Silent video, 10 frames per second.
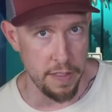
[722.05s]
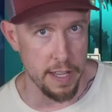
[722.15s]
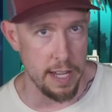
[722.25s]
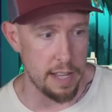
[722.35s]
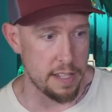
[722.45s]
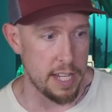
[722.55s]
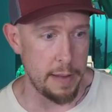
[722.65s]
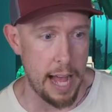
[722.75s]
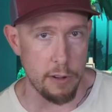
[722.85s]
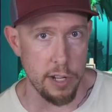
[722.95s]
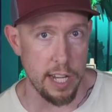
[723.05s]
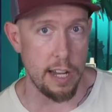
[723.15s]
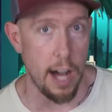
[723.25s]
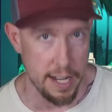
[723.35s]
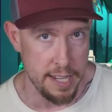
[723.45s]
that Konstantin, how could he
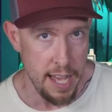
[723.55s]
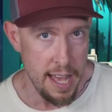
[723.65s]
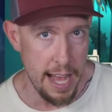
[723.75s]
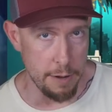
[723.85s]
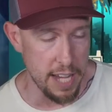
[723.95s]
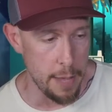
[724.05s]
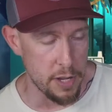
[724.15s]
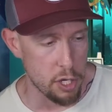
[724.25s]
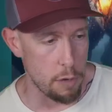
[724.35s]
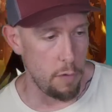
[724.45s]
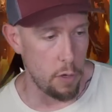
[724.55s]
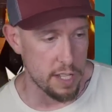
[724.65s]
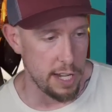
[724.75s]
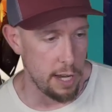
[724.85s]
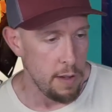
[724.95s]
not outdamage Turvold,
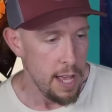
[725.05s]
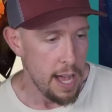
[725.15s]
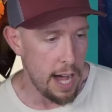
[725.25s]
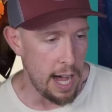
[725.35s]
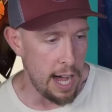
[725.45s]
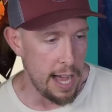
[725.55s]
you know? Uh,